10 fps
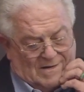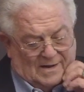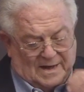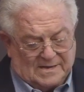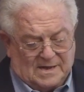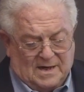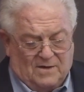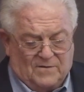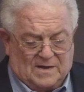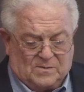Lessening
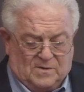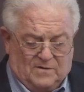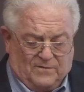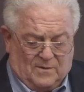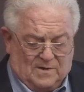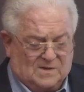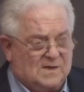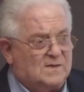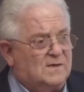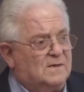investment in foreign
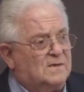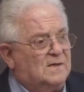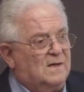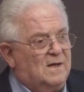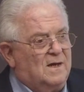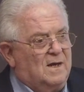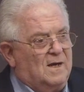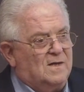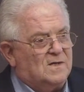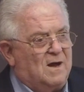assistance
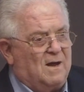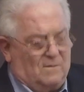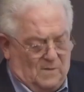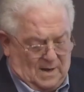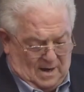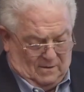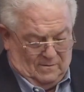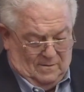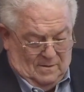is not without